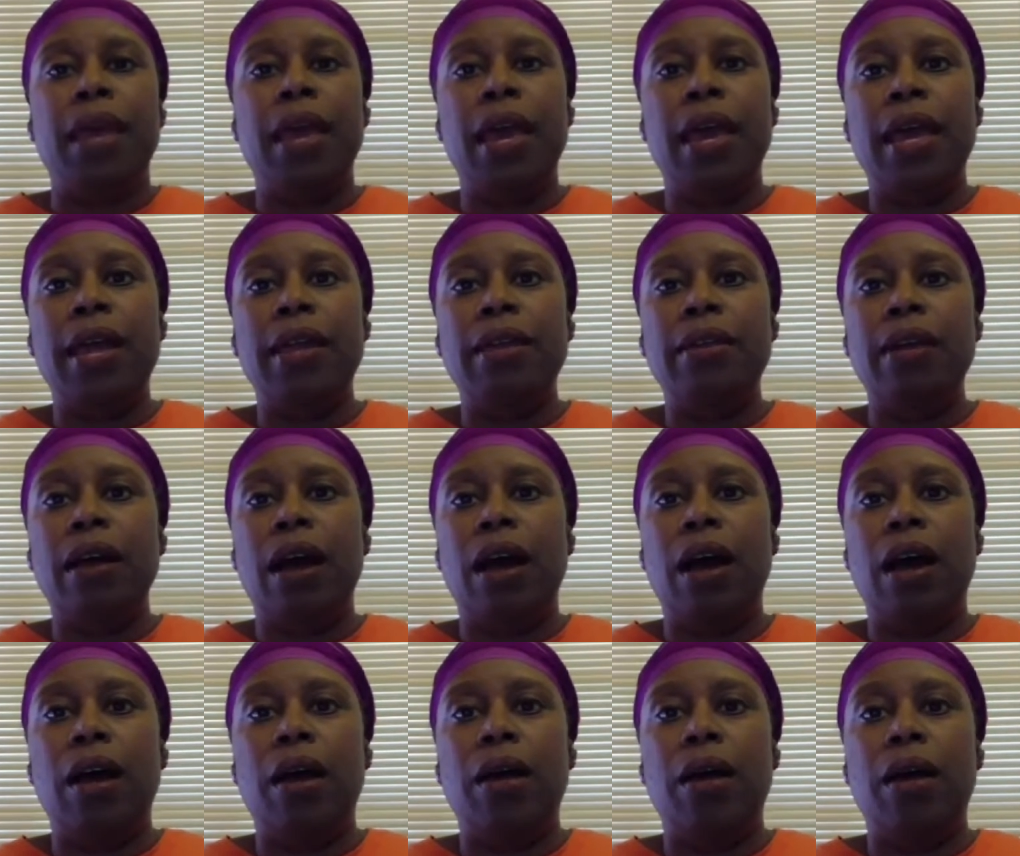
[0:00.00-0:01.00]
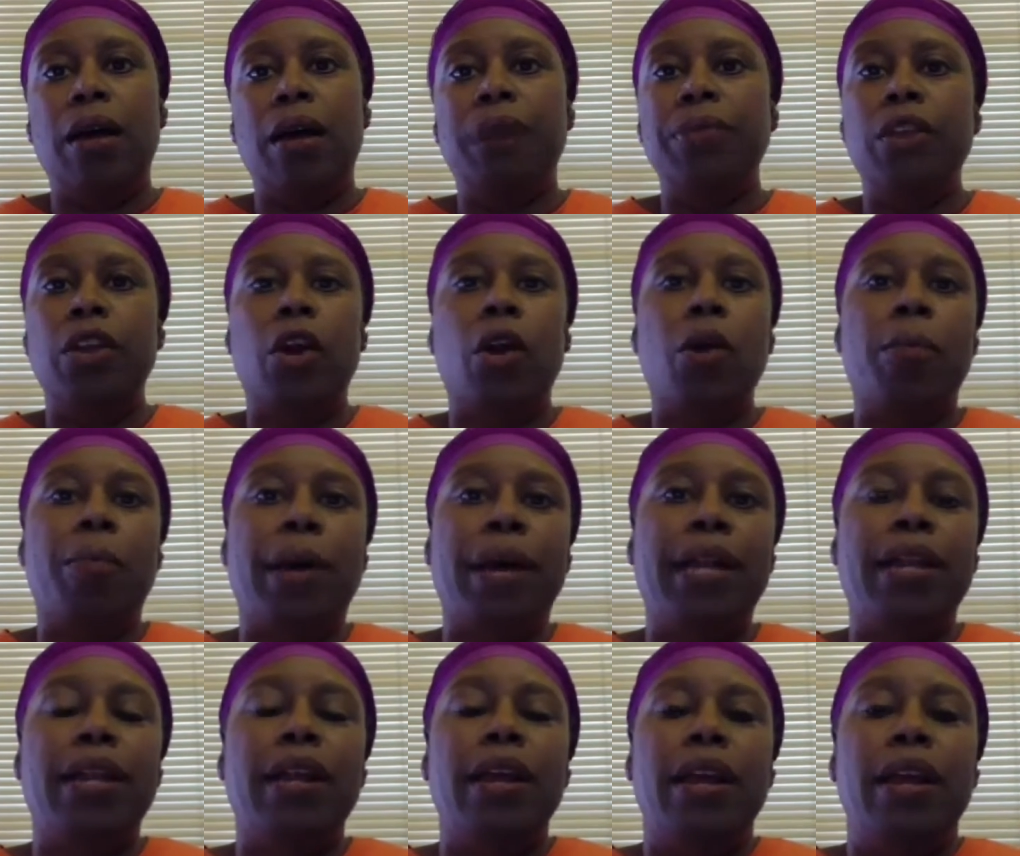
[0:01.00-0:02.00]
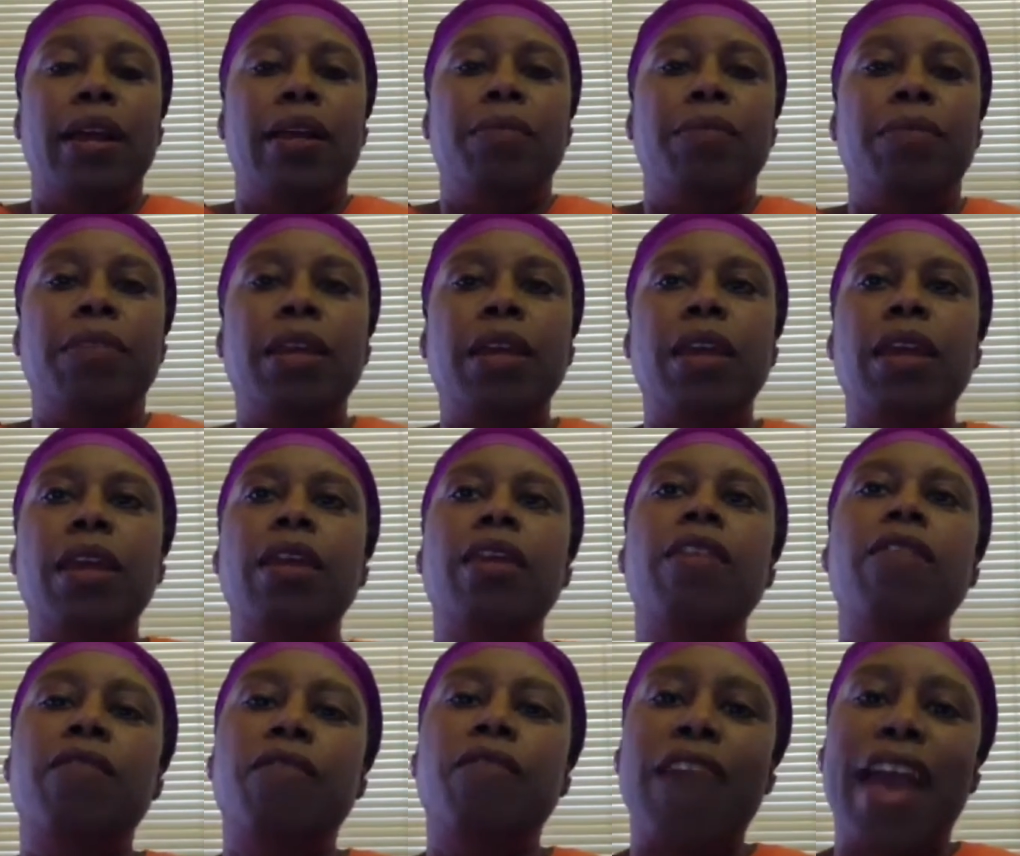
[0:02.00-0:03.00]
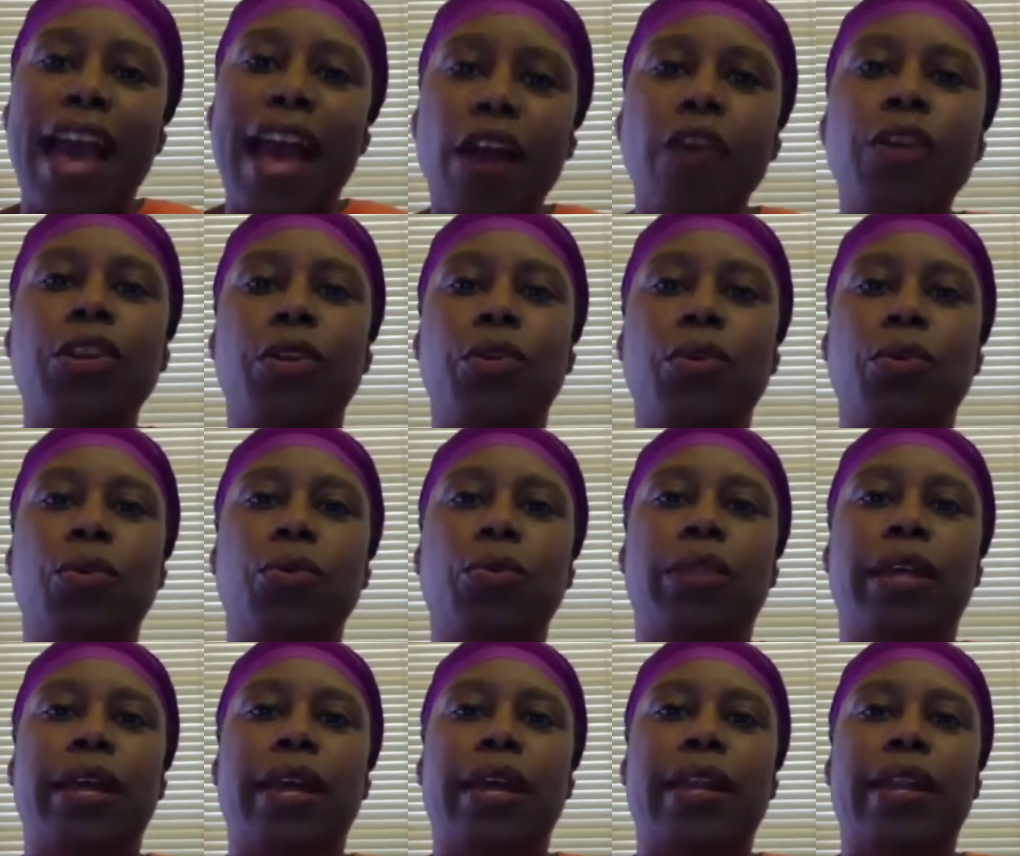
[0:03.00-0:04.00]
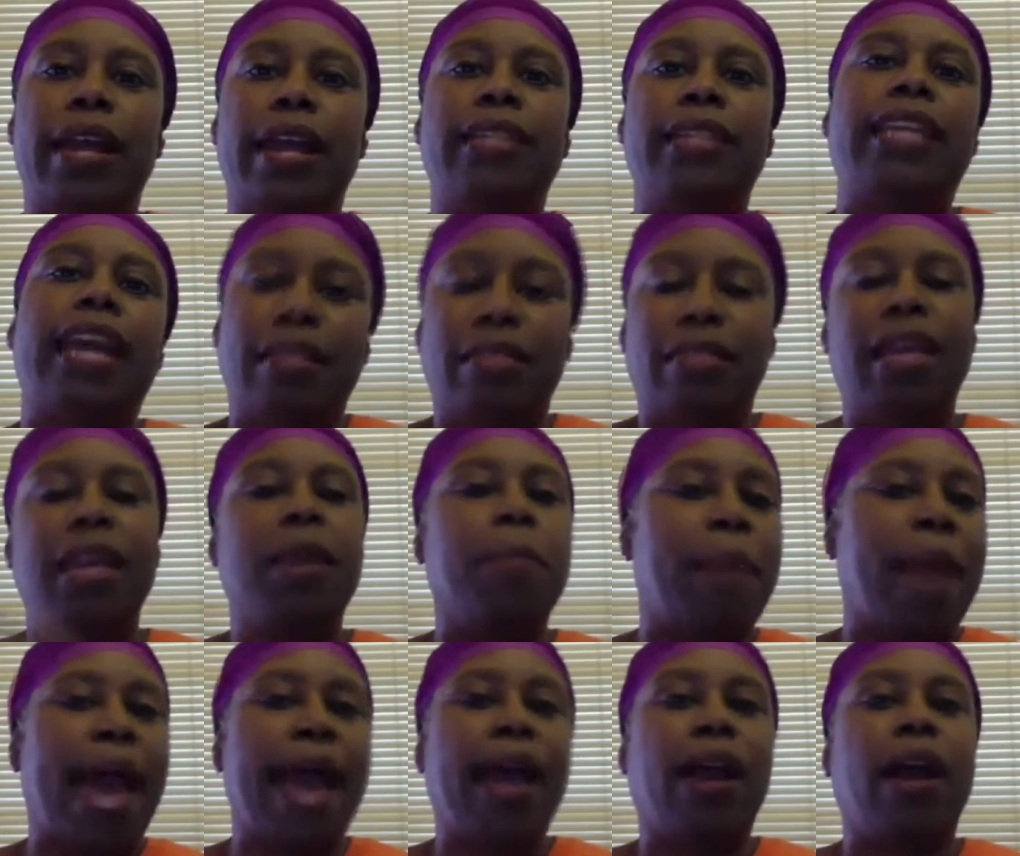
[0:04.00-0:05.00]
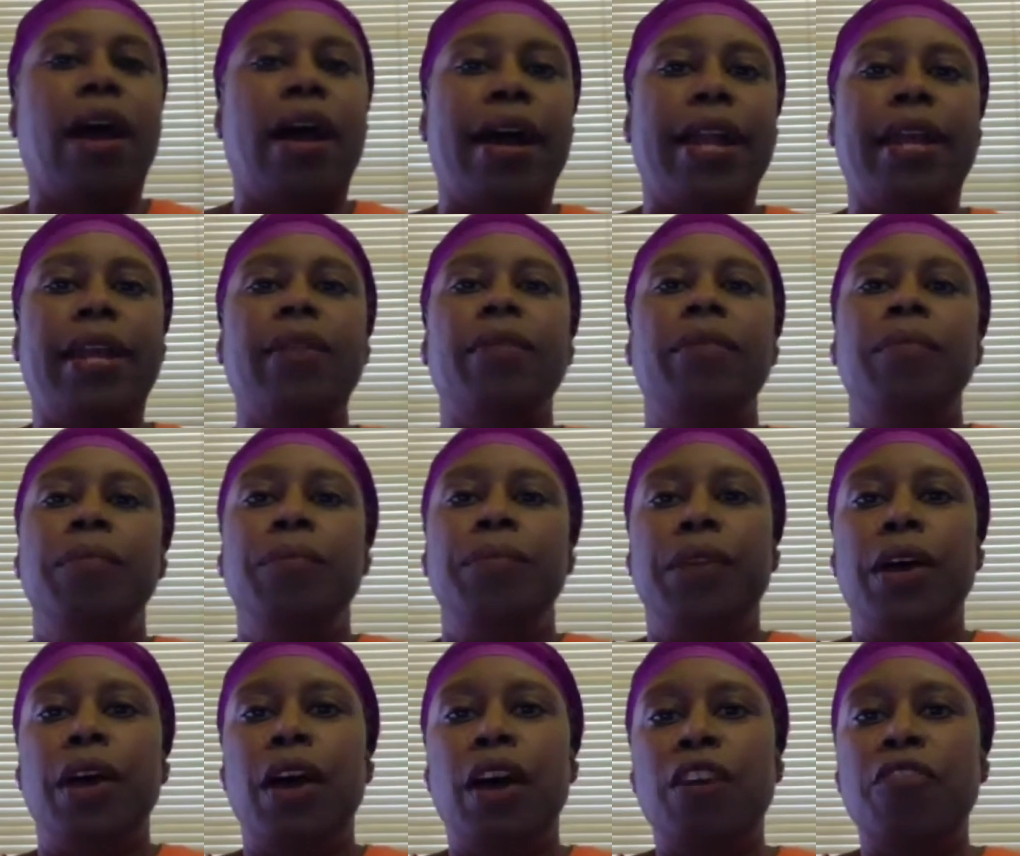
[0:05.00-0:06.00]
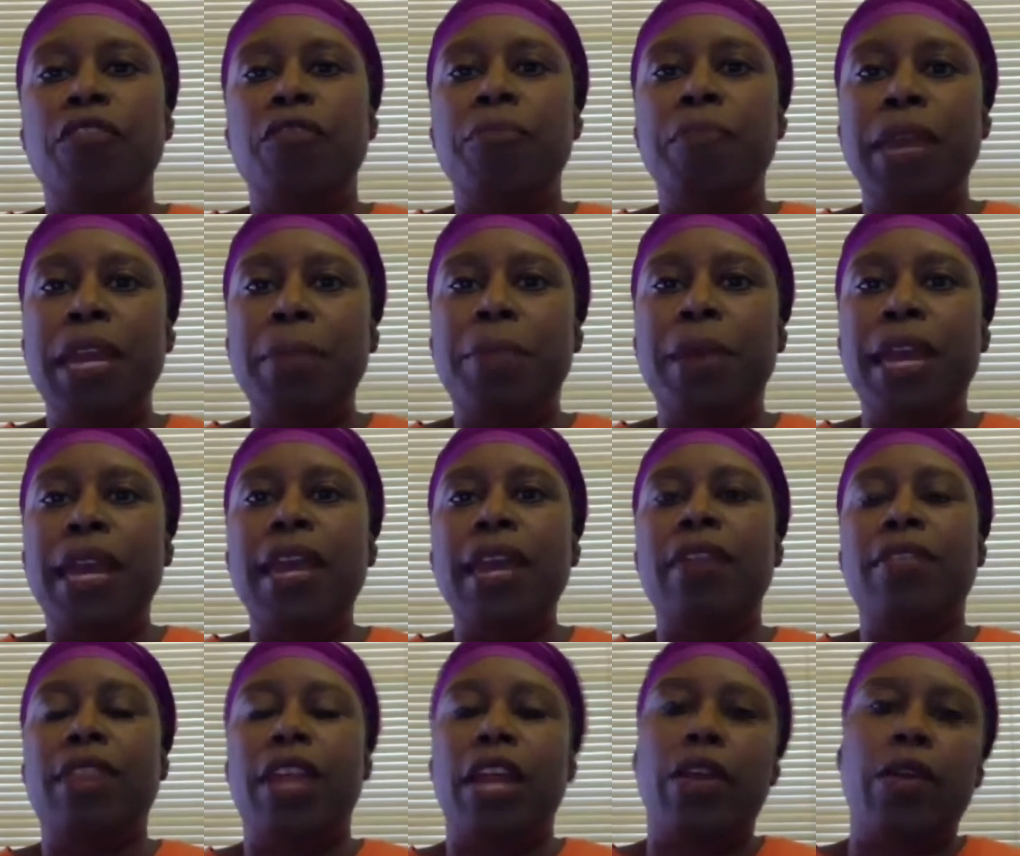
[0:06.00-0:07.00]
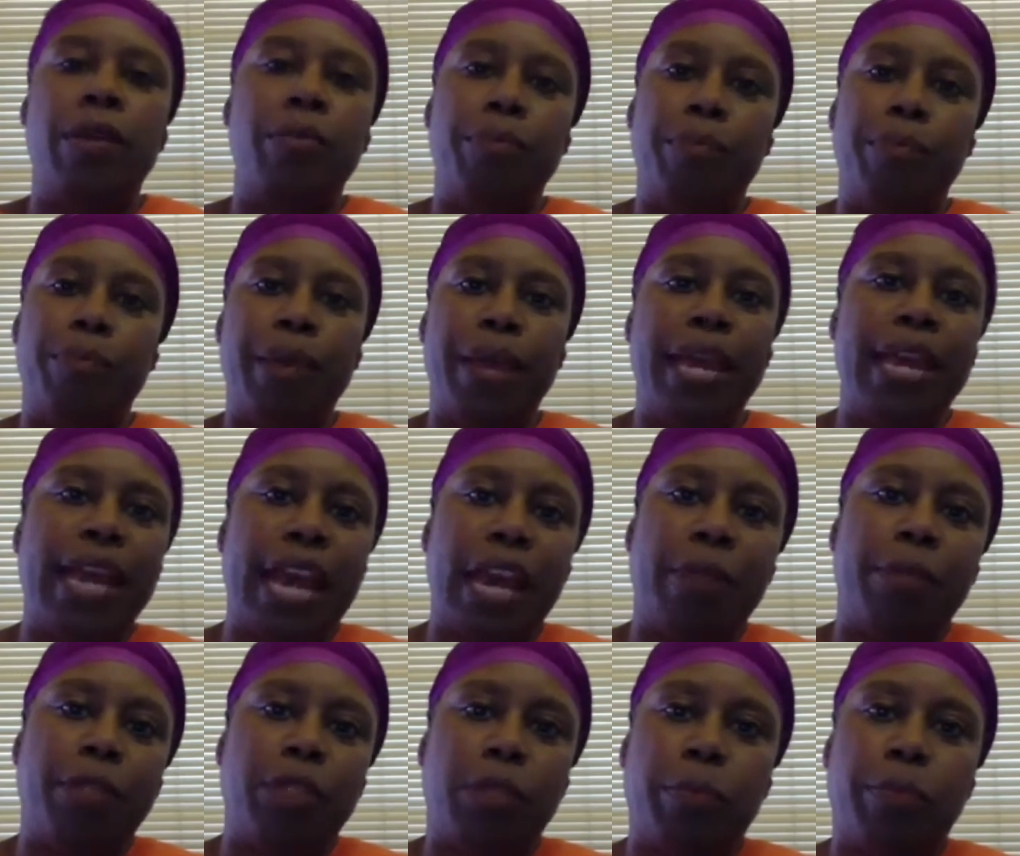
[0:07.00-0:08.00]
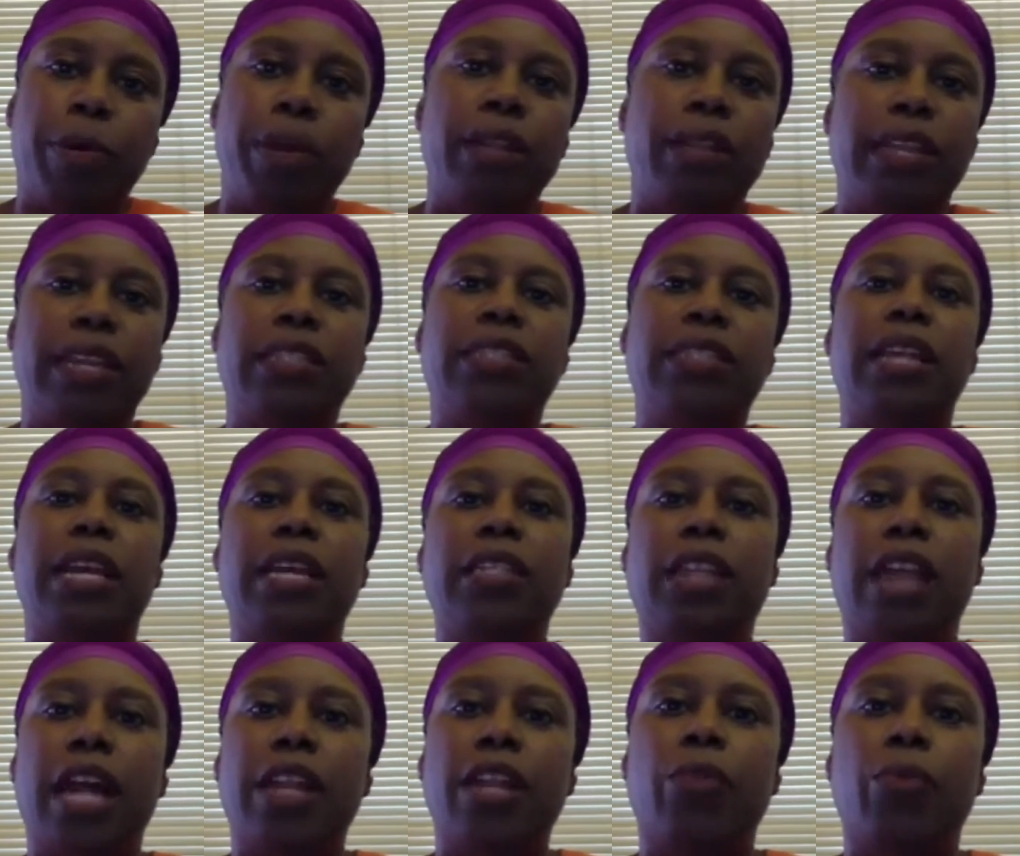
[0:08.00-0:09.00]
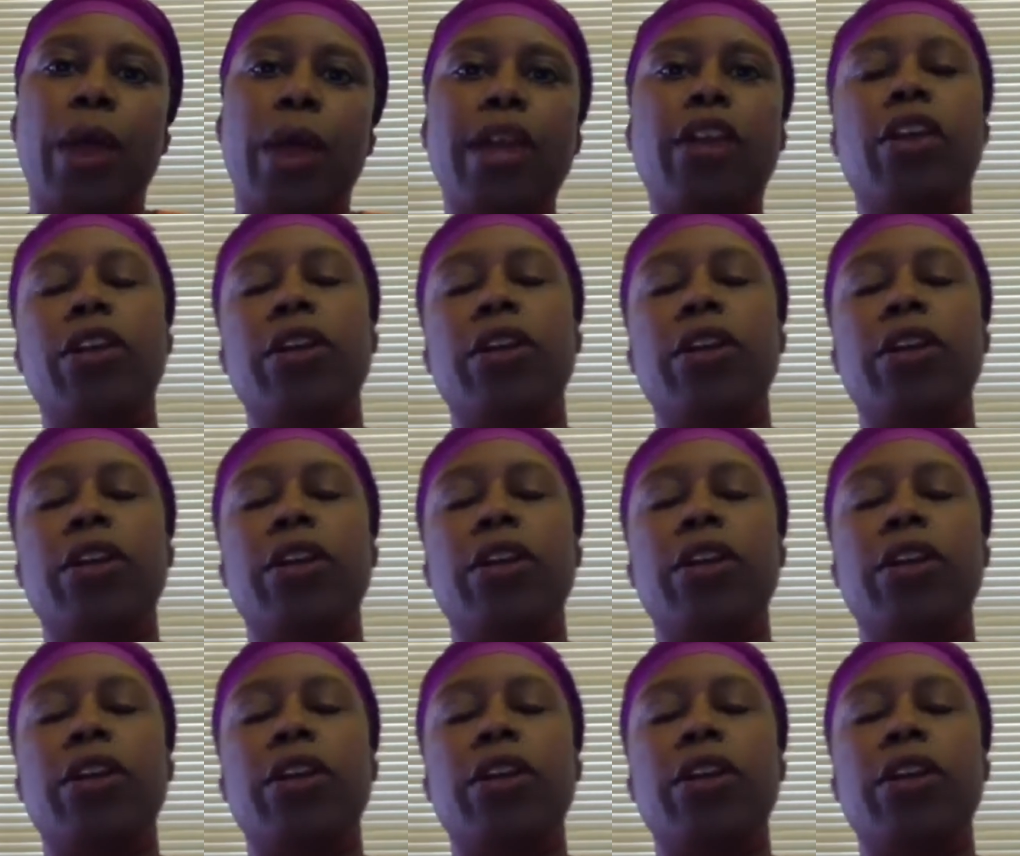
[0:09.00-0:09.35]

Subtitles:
And, you know, but the value that, as I think back on it, of me being there and being able to put these things on the